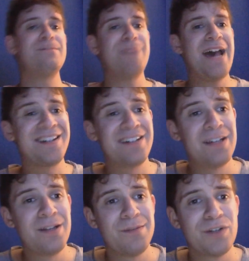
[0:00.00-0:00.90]
back,
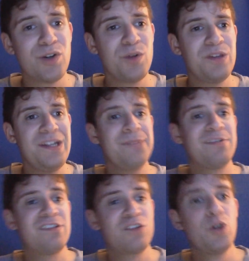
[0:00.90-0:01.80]
but Gunther ended up
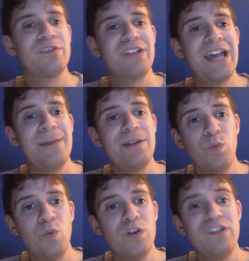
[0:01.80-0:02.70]
scoop slamming
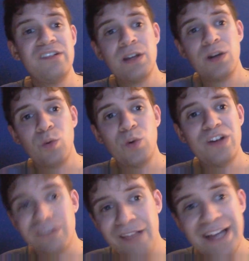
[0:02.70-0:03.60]
Woods with
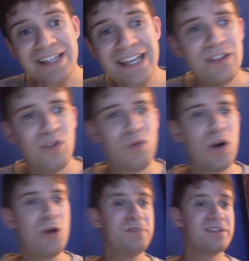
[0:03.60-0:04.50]
his leg hitting the
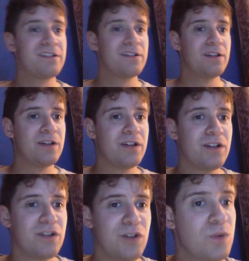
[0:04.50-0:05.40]
ropes.
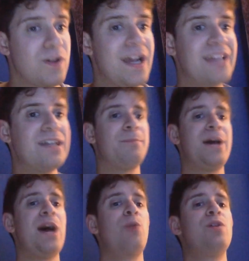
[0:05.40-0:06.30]
Gunther ended up
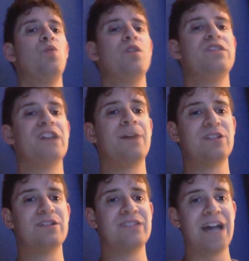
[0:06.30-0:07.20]
powering Woods up to
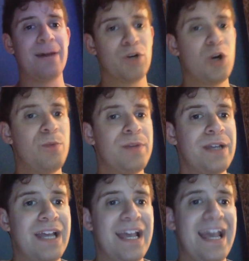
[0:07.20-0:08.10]
the top rope,
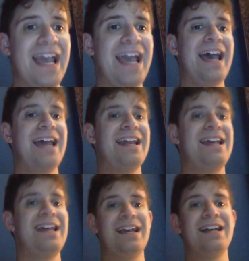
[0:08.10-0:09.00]
and
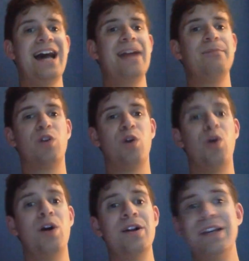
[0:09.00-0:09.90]
it got him
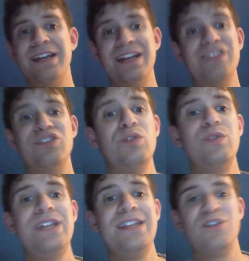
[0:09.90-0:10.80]
caught into
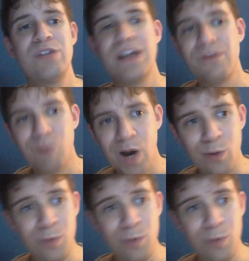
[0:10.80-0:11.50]
the Tree of Woe.